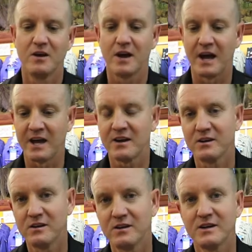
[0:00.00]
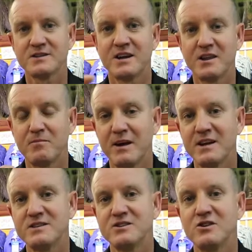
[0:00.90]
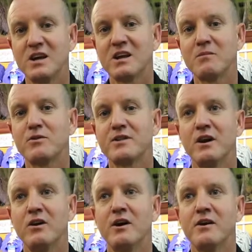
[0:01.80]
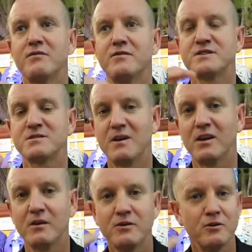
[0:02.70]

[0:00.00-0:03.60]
Handle is another place that you end up with a lot of smell.